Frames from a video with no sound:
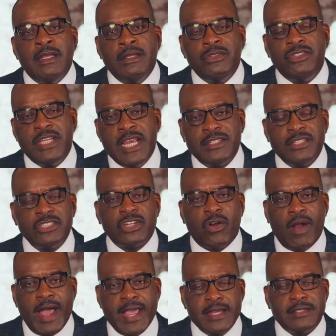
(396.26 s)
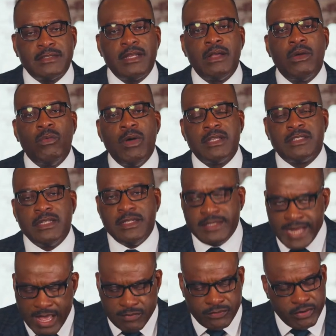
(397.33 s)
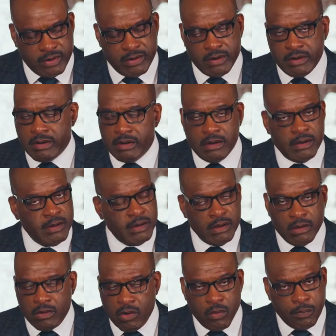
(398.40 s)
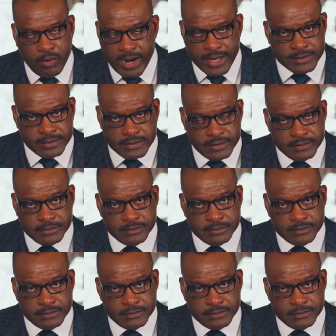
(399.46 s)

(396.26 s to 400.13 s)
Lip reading: Jesus Christ was never oppressed.